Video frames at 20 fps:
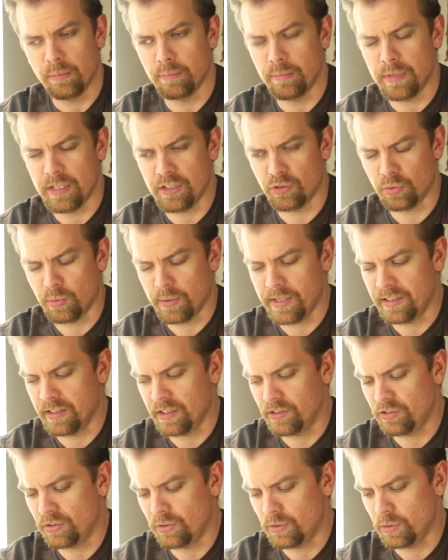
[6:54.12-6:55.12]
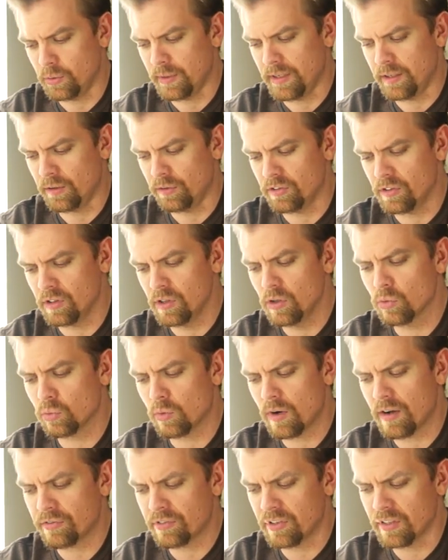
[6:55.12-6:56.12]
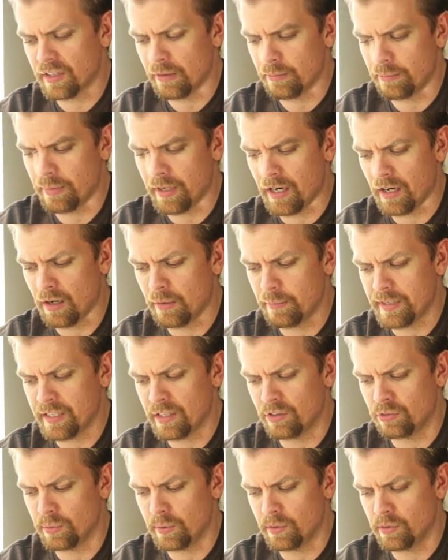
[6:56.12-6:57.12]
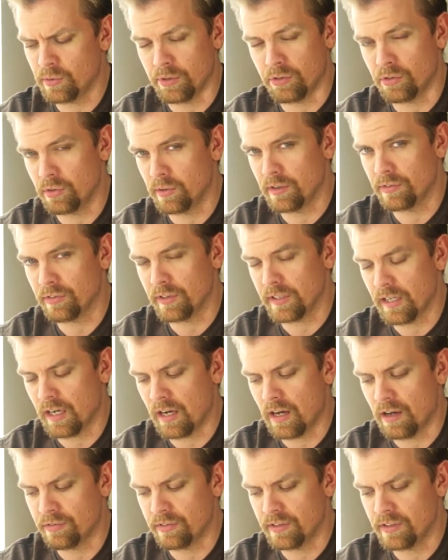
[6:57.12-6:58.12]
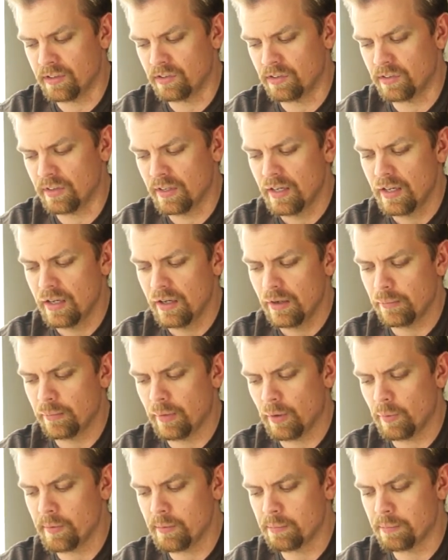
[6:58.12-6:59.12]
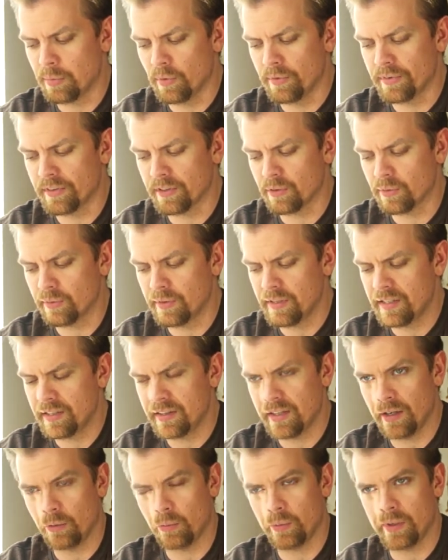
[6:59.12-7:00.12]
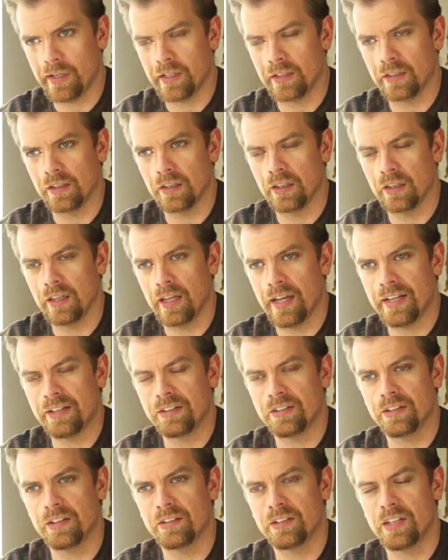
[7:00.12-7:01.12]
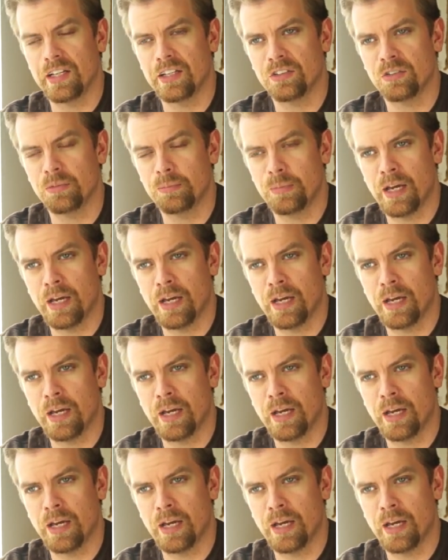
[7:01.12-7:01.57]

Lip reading: between the two. And it was a little rough to compare because we were doing 2 different coffees, but we both agreed that we liked the taste